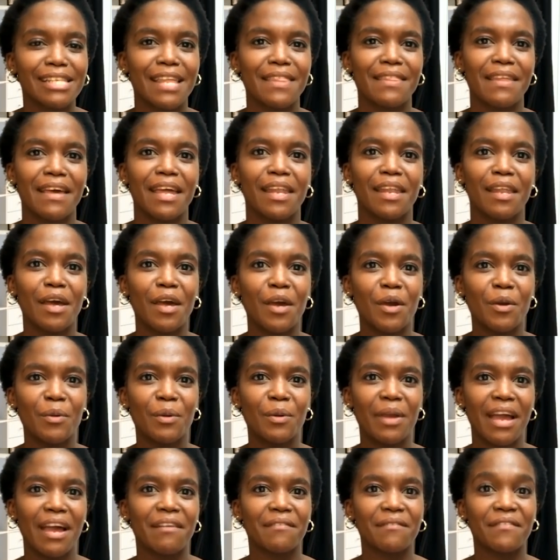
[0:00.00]
And then
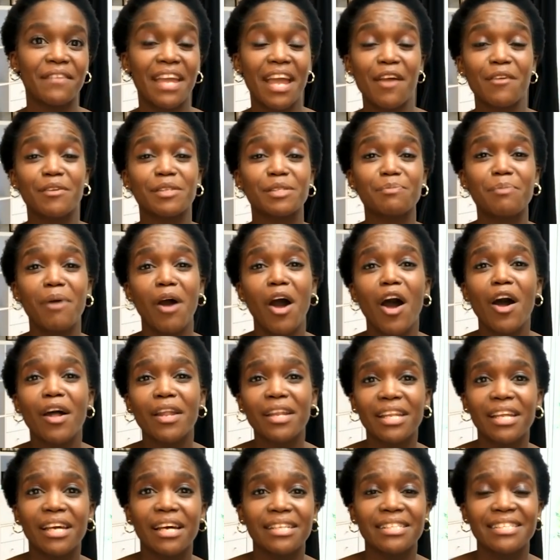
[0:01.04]
we have Karen's
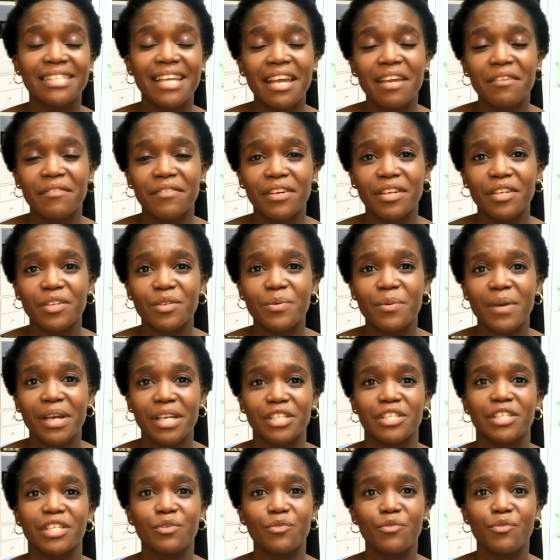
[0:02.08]
partner, David, who
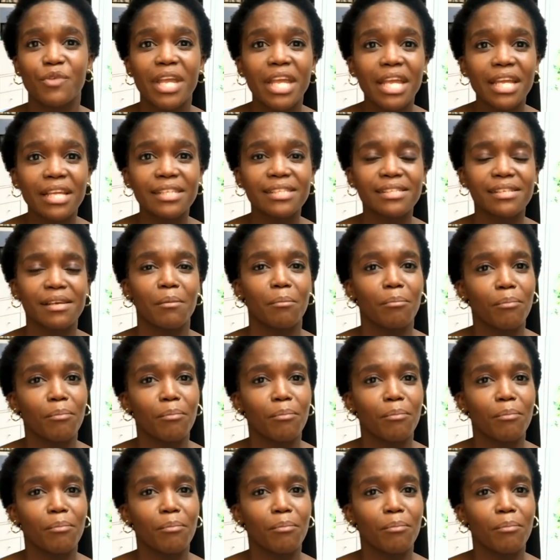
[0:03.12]
actually reads a